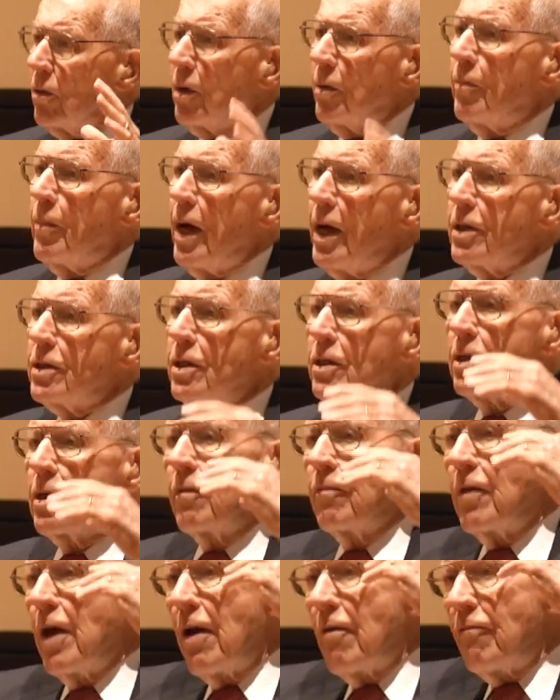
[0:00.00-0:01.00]
basis
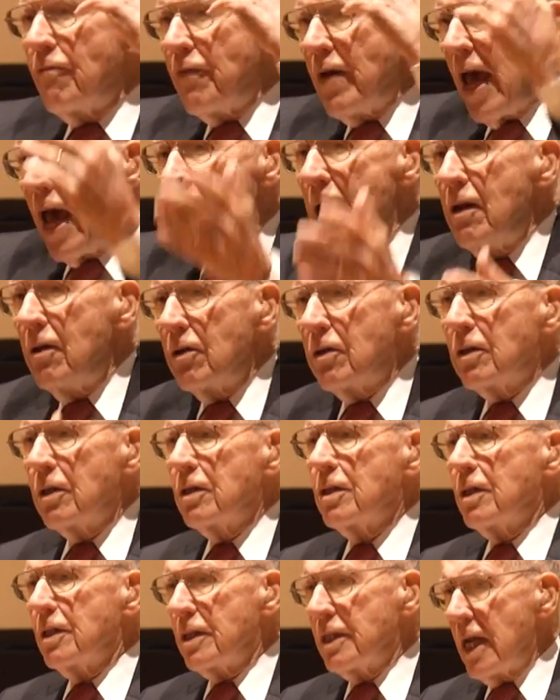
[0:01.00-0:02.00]
of their value to
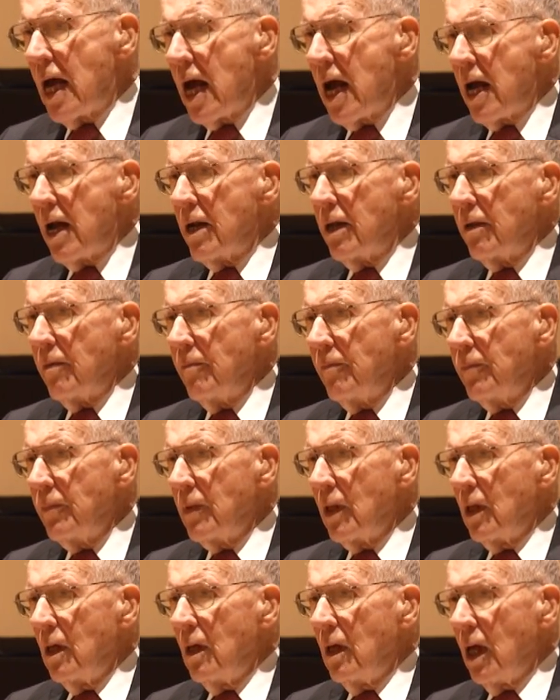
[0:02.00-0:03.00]
society.
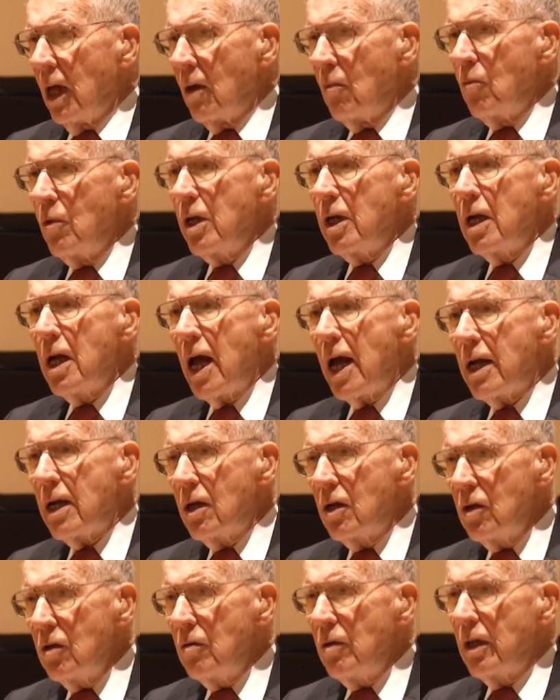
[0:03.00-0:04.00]
And we're not
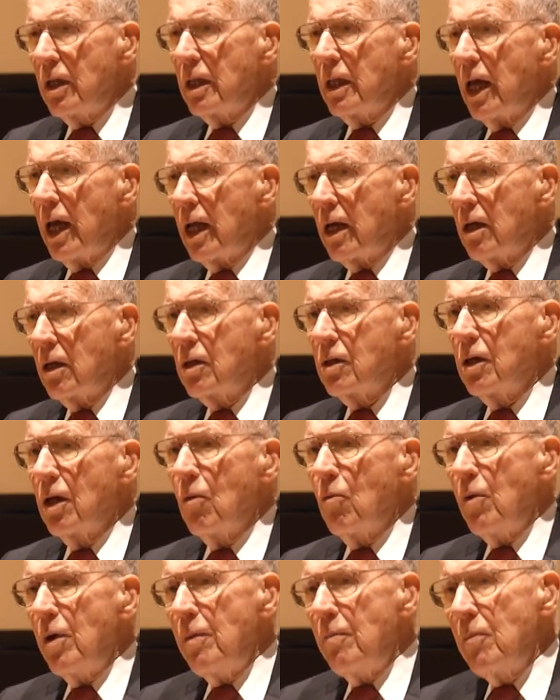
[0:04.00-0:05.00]
doing that until
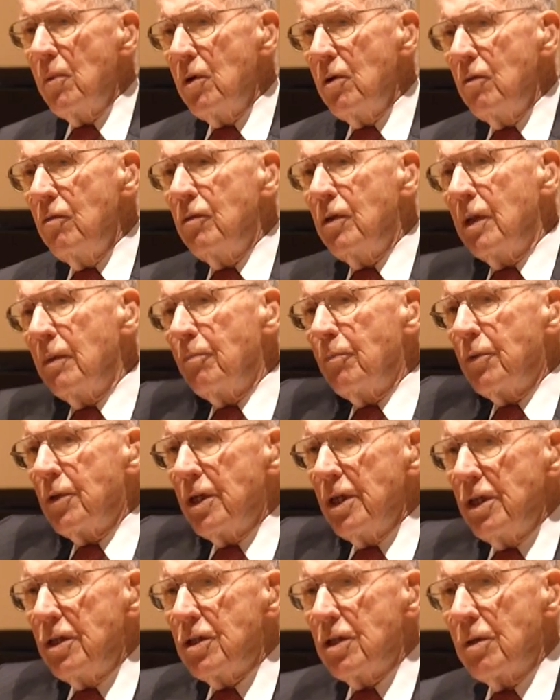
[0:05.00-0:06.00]
we move the
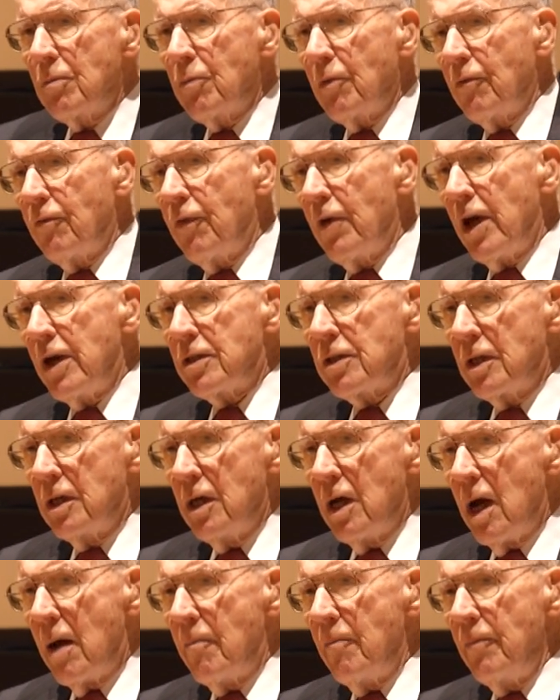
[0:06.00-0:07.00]
teaching profession
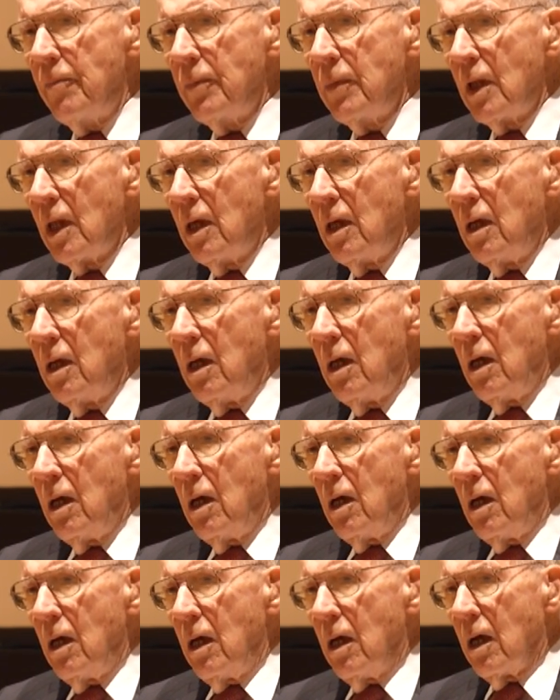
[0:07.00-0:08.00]
up
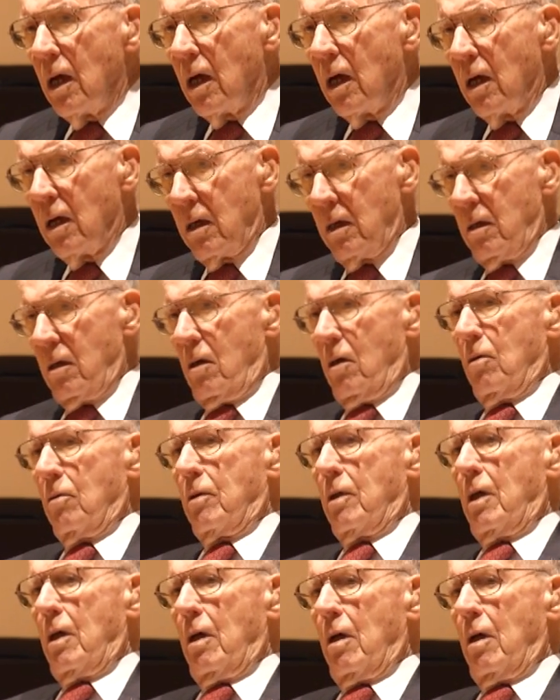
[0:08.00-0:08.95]
on